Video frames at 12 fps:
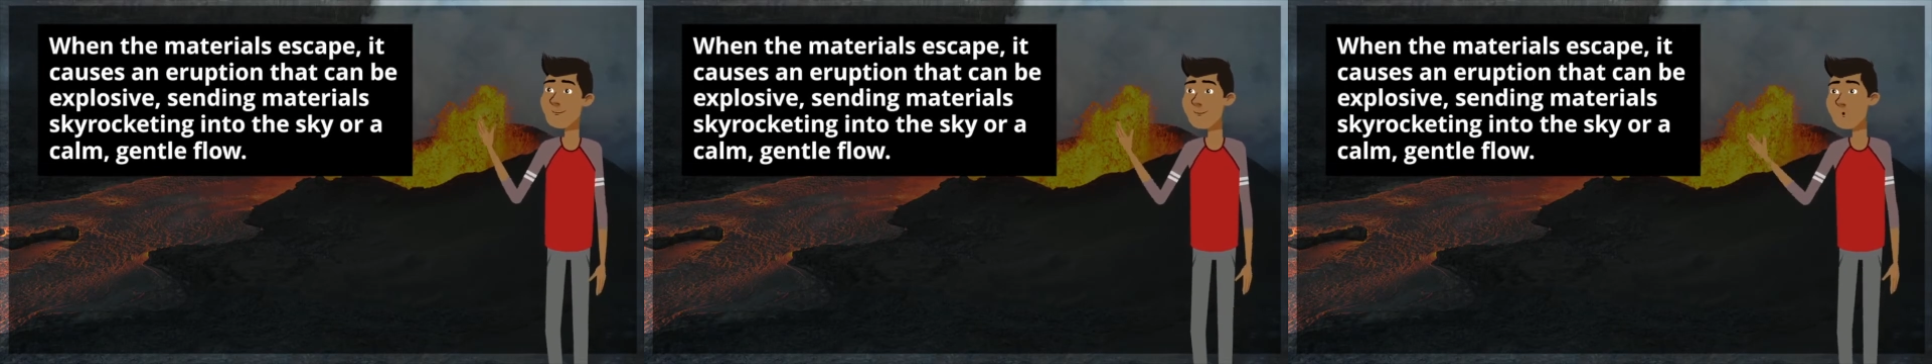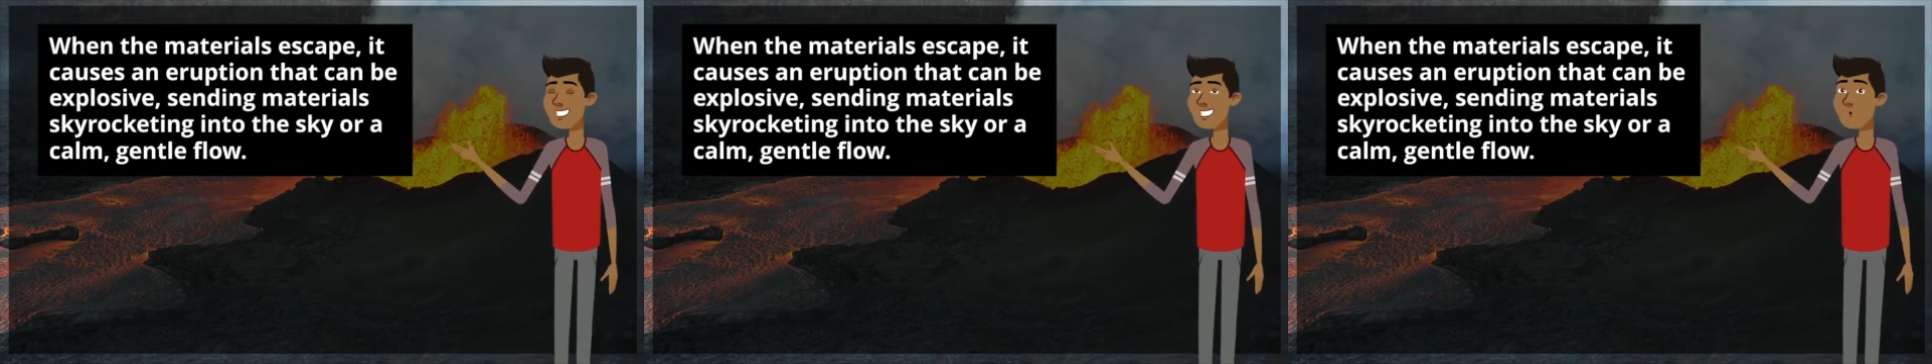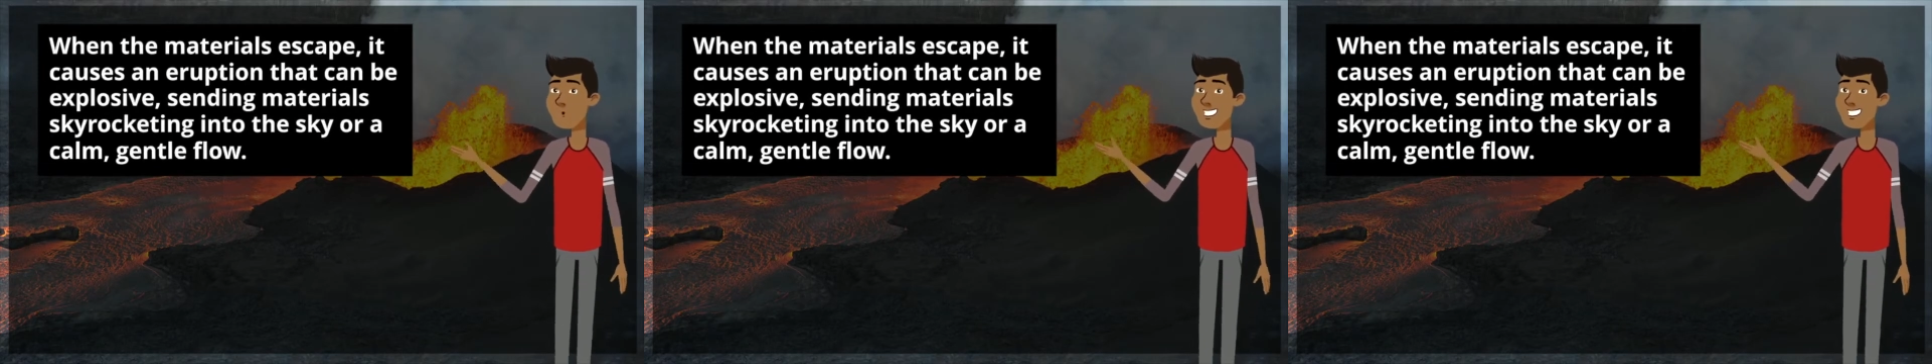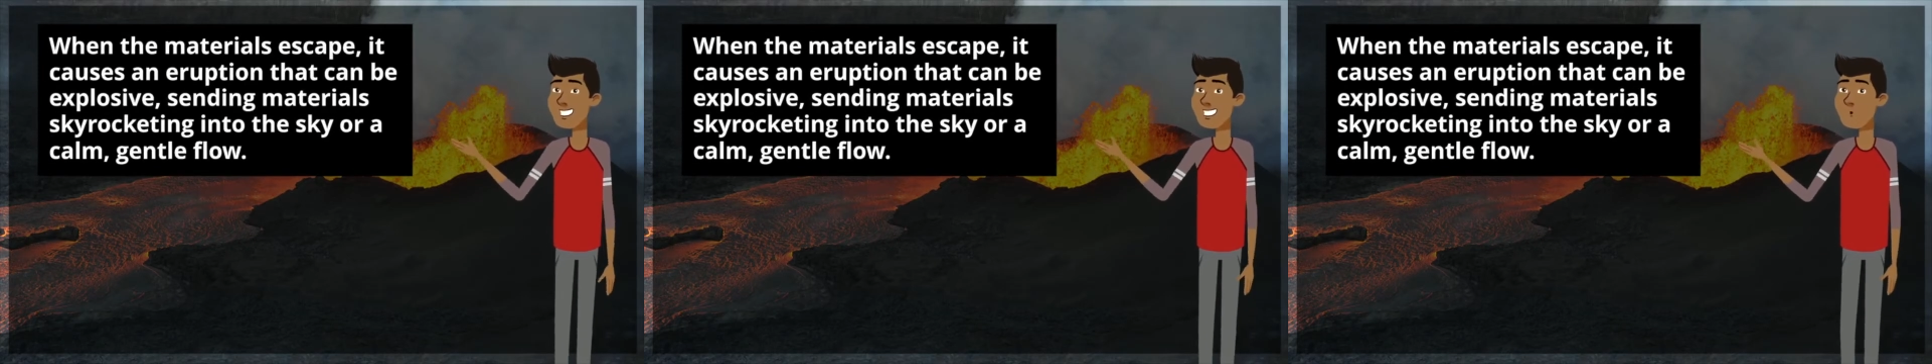When the materials
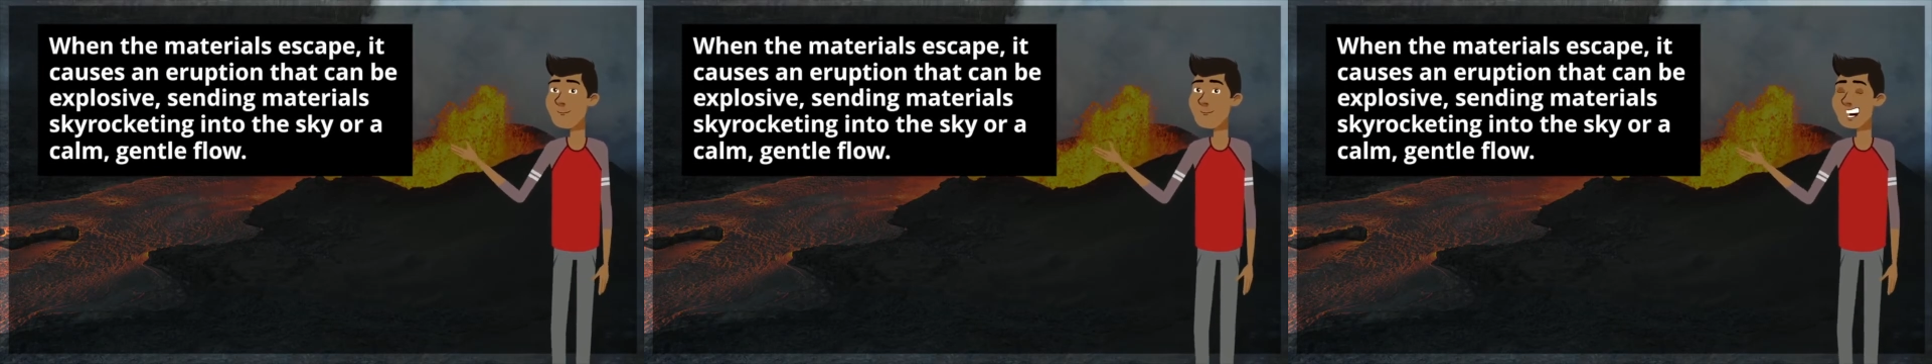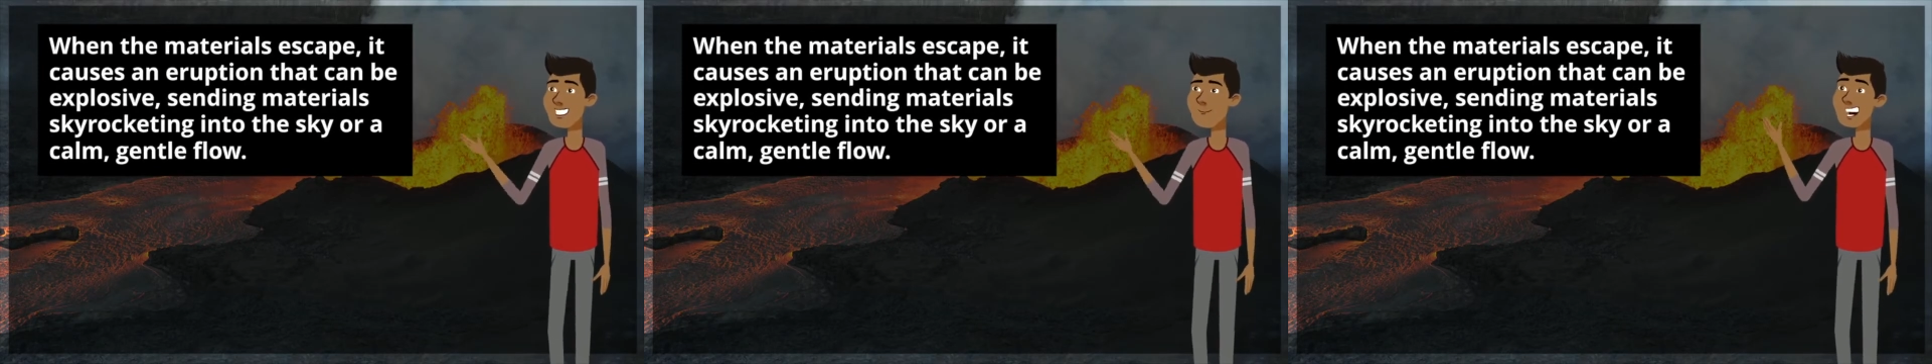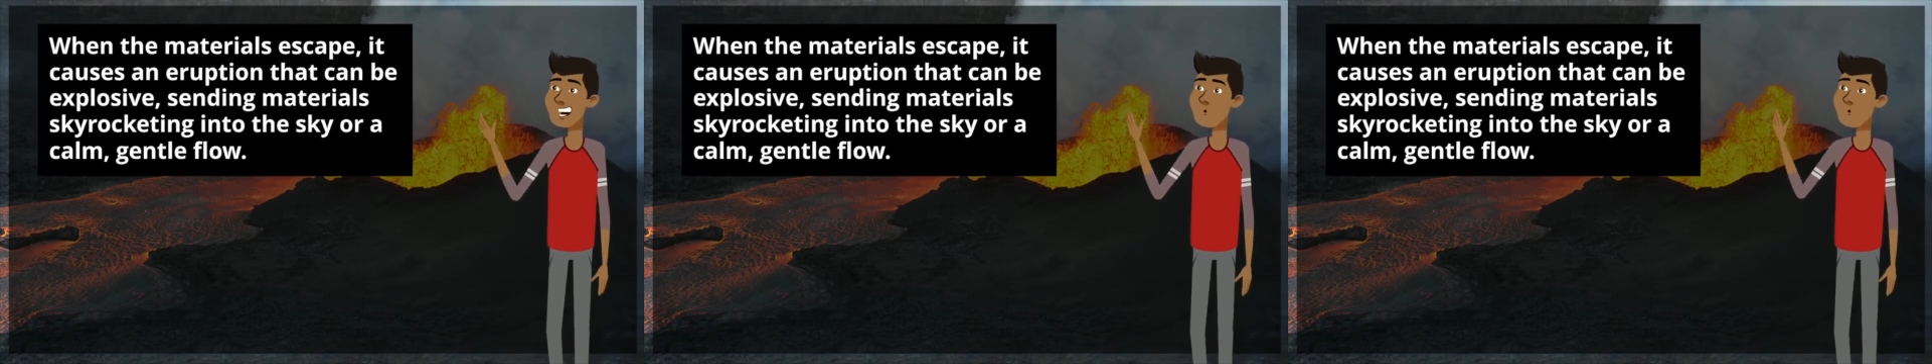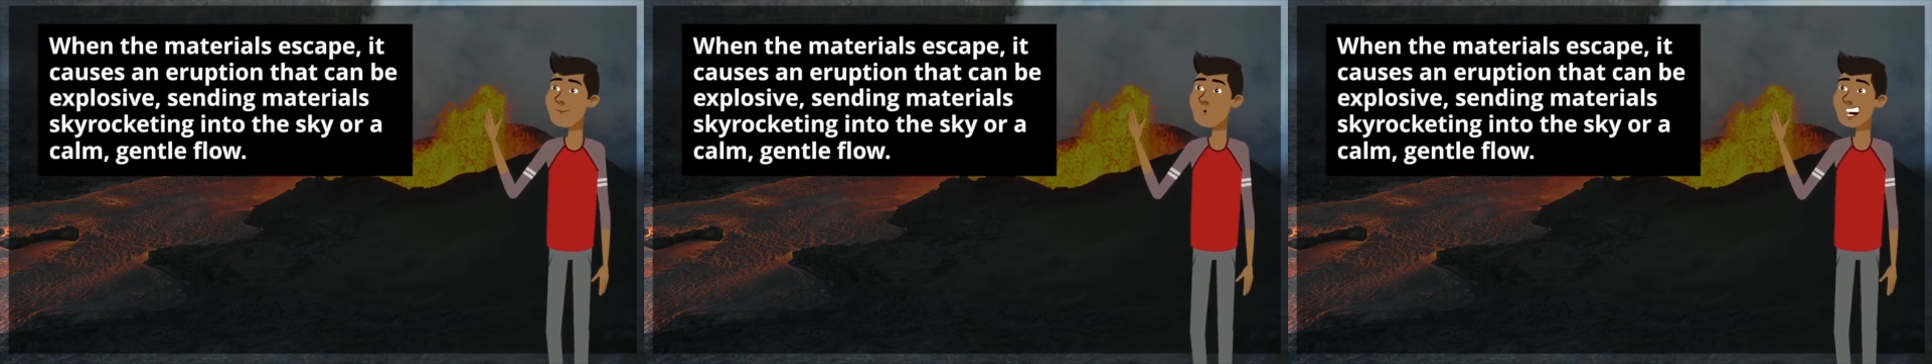escape, it
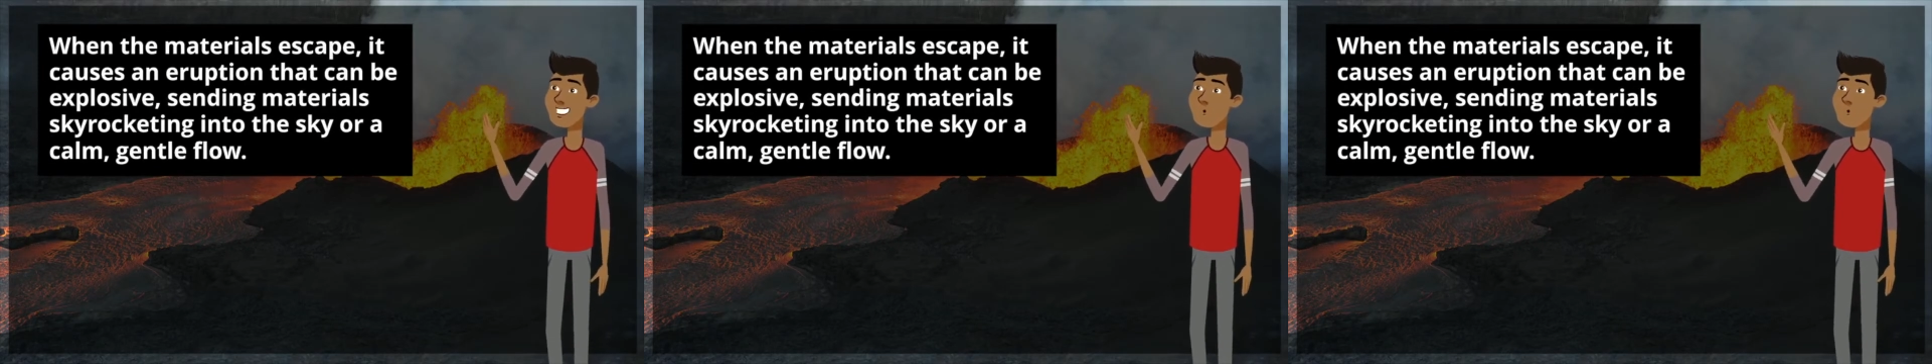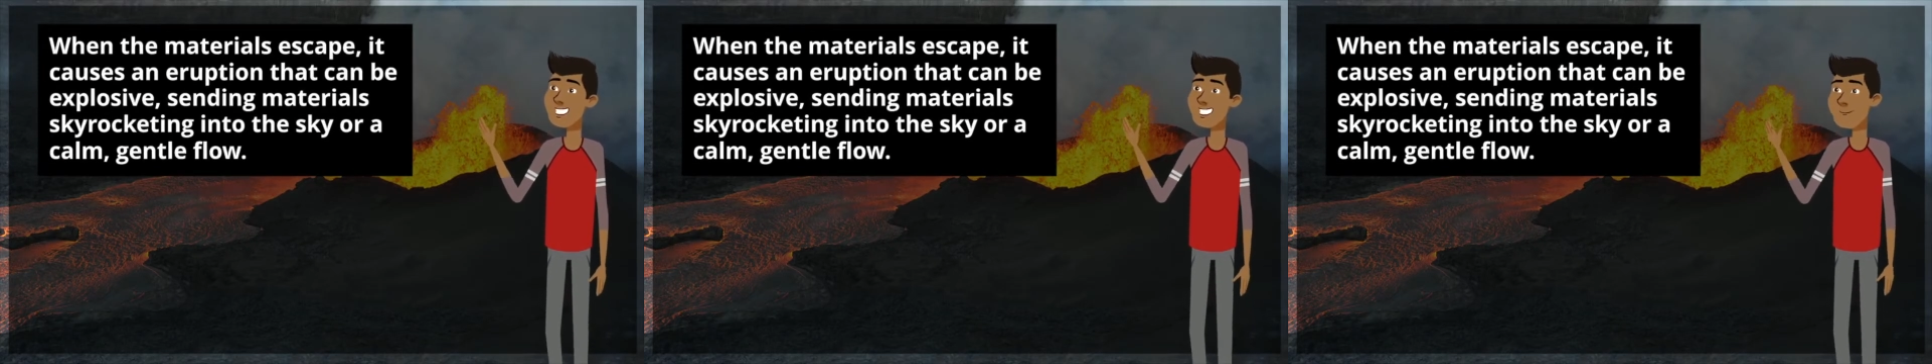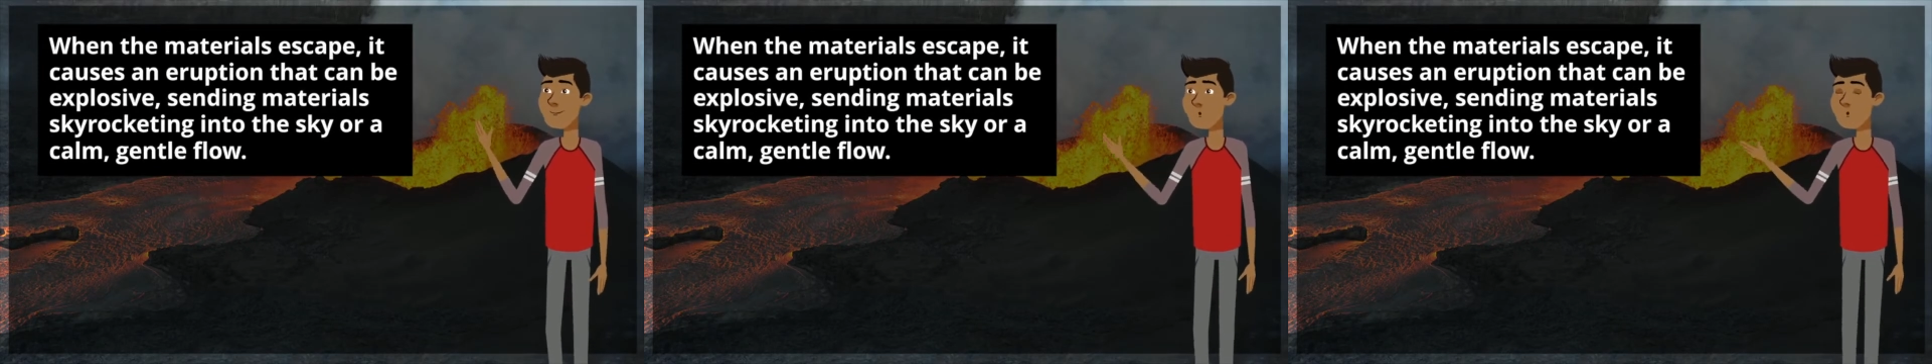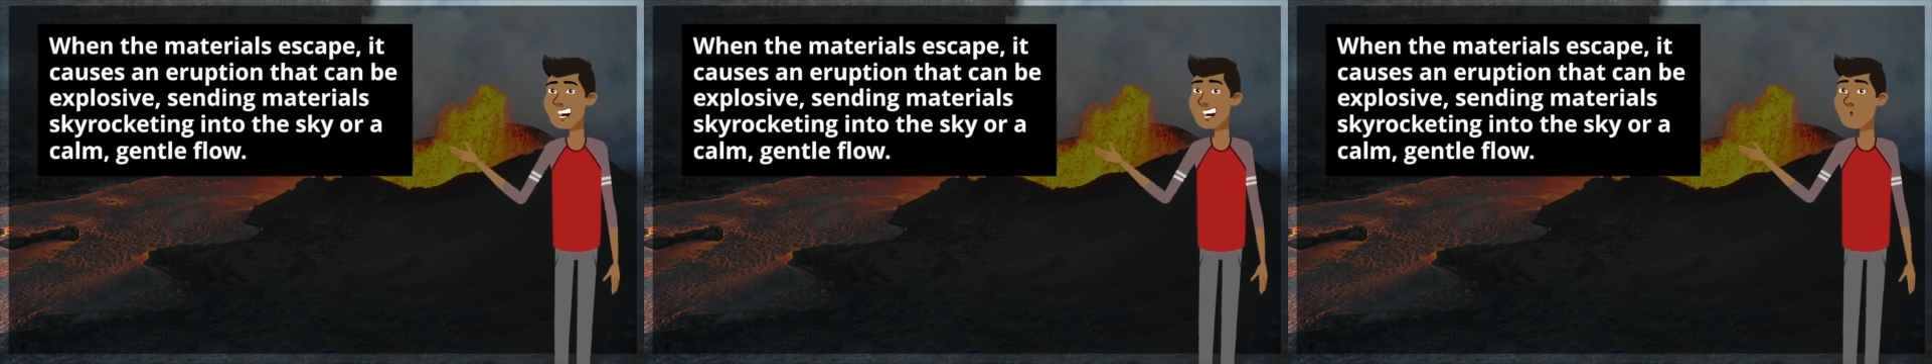causes an eruption
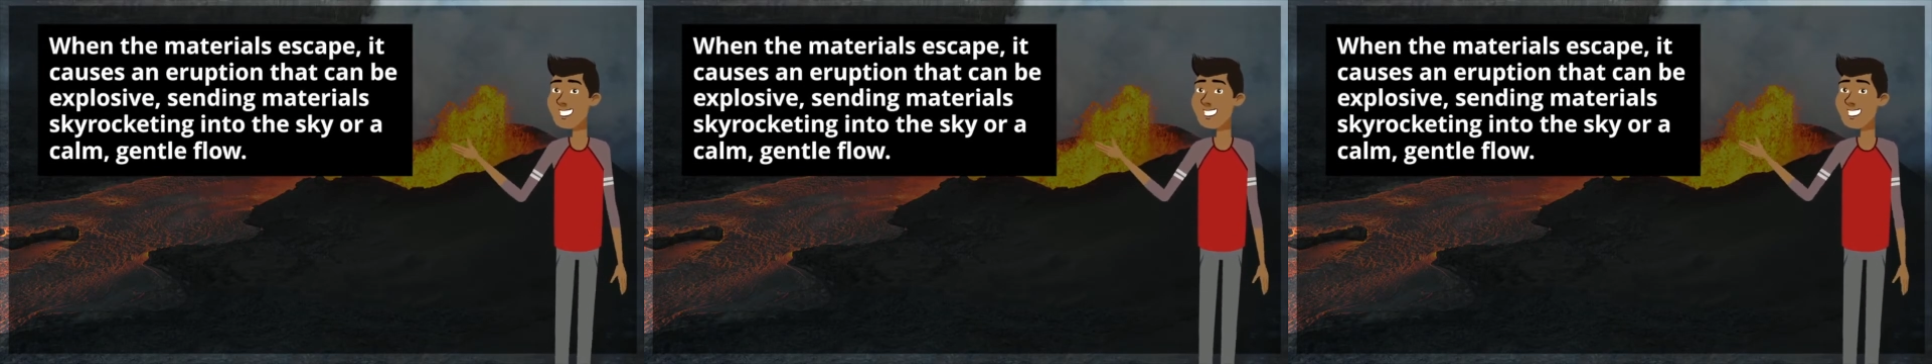that can be